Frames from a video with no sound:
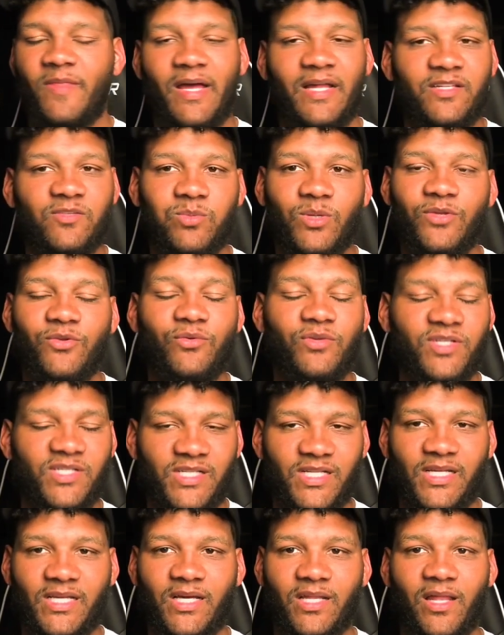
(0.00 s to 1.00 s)
And that's what you
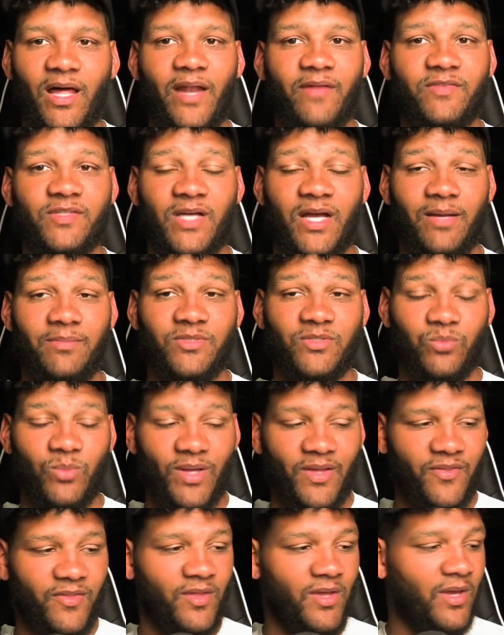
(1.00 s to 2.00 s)
see a lot of times
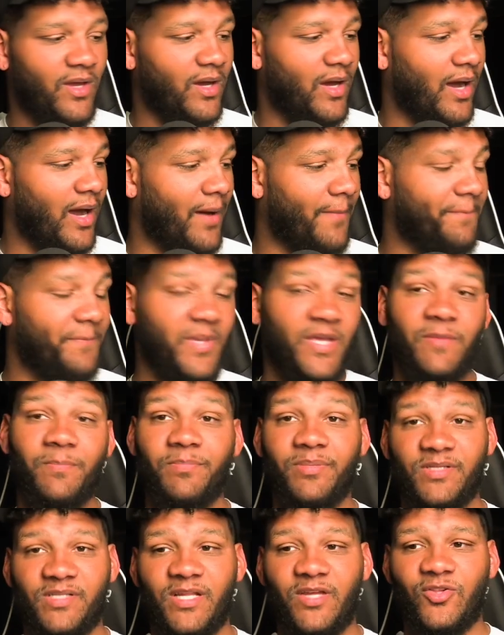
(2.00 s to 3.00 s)
with
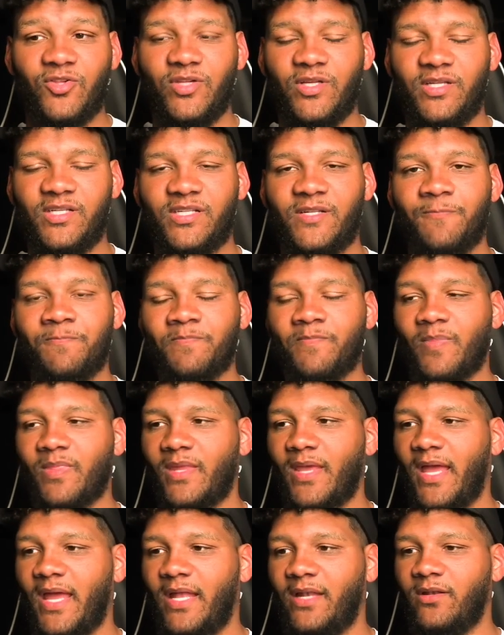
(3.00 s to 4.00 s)
meme positions.
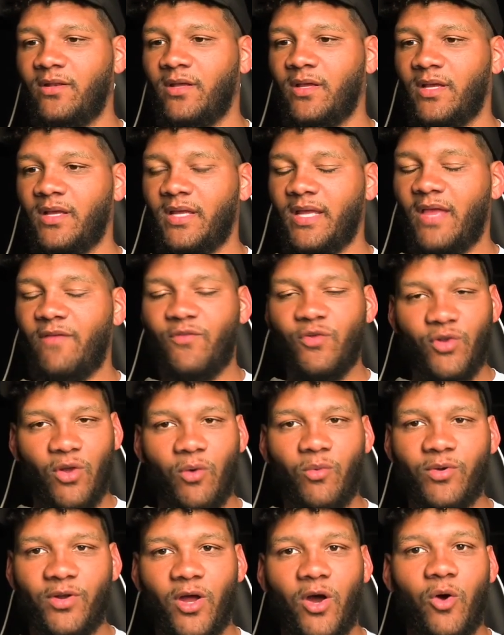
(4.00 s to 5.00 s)
And if you
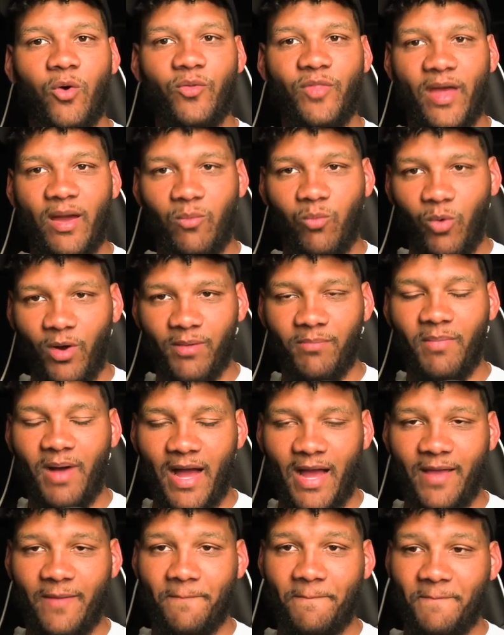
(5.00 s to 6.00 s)
don't know that one of
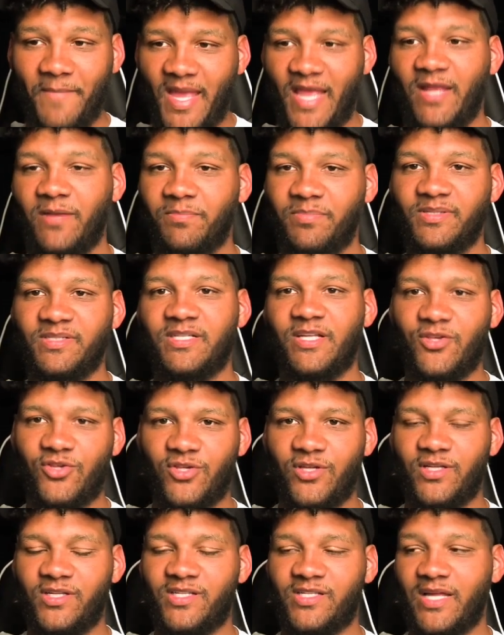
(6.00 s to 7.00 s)
my main
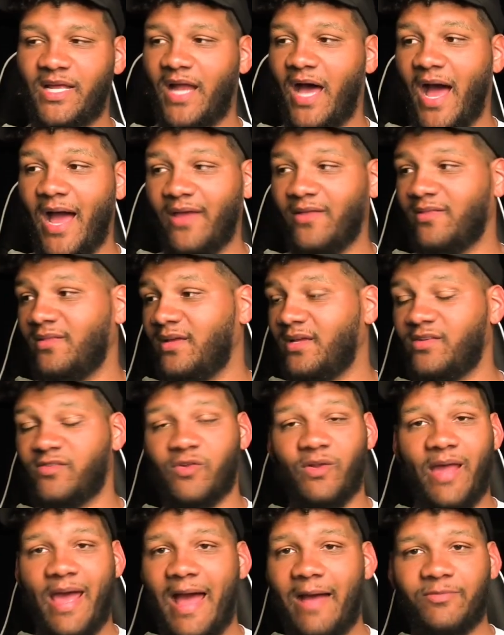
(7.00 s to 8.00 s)
positions that I think
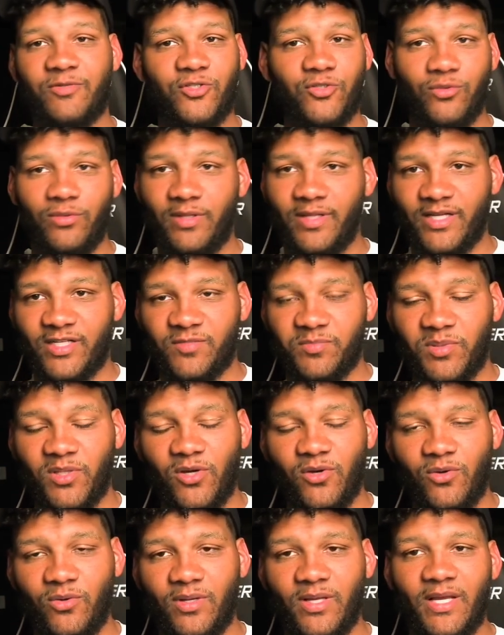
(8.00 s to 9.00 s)
is going to absolutely
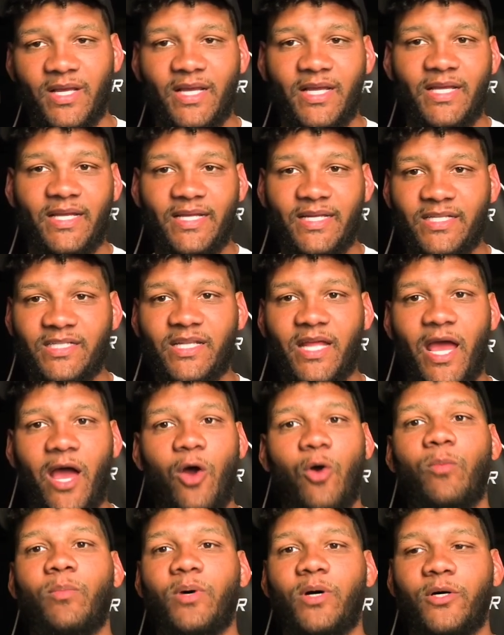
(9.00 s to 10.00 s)
explode is
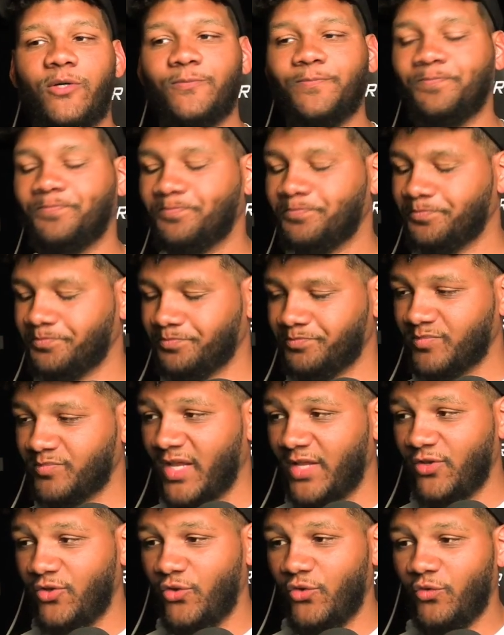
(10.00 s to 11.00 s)
Elmo,
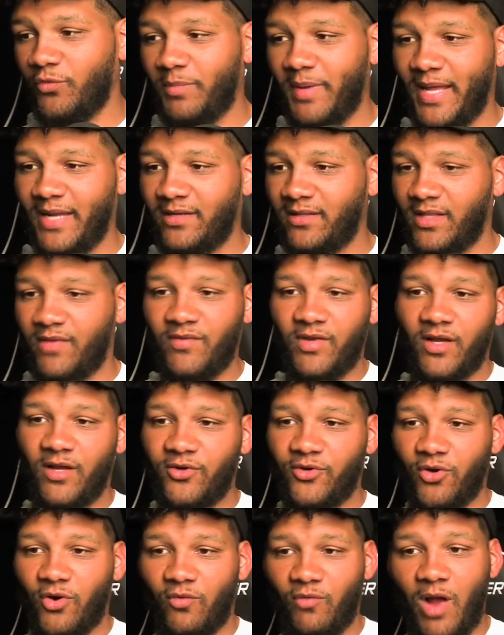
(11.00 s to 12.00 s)
then you've been
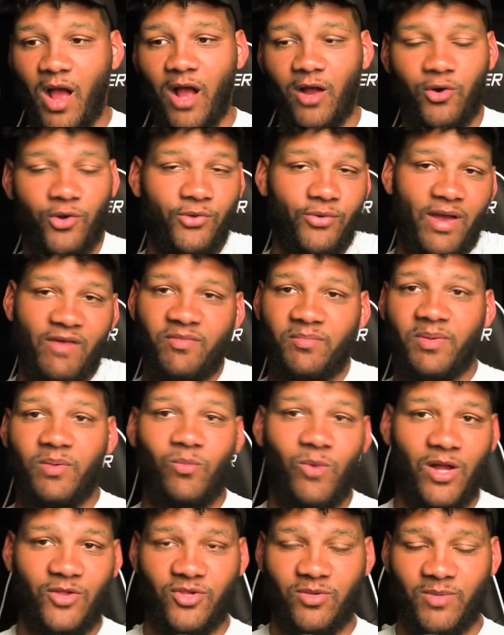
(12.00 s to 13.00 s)
living under a rock, or you haven't
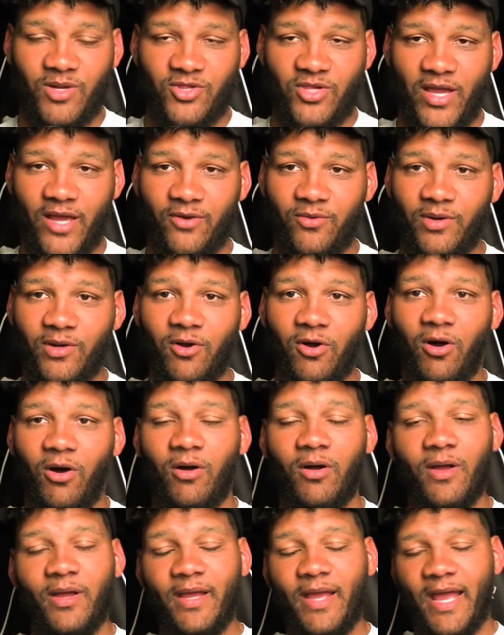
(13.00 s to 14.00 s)
been watching my channel at
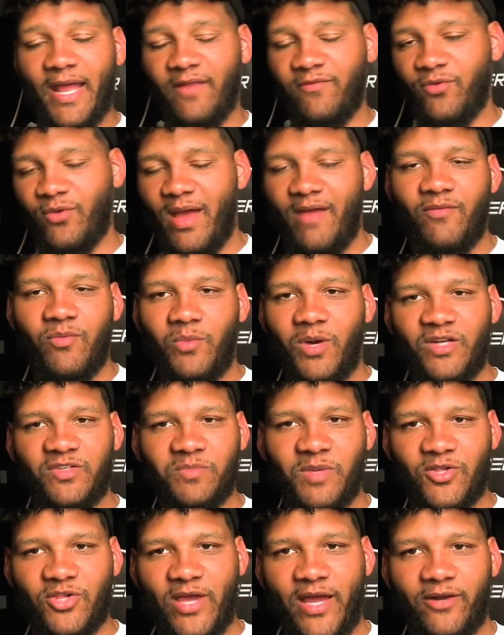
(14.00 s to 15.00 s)
all. And if you haven't
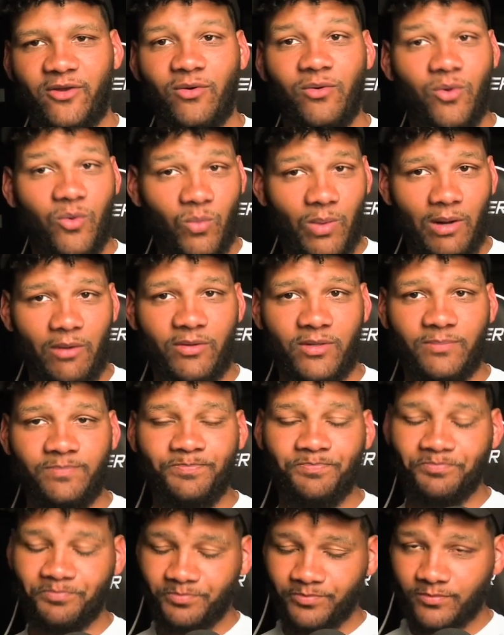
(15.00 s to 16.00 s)
watched my channel,
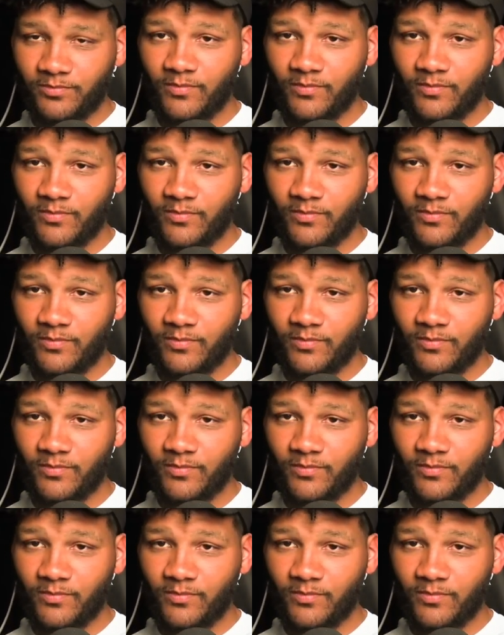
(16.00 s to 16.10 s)
welcome.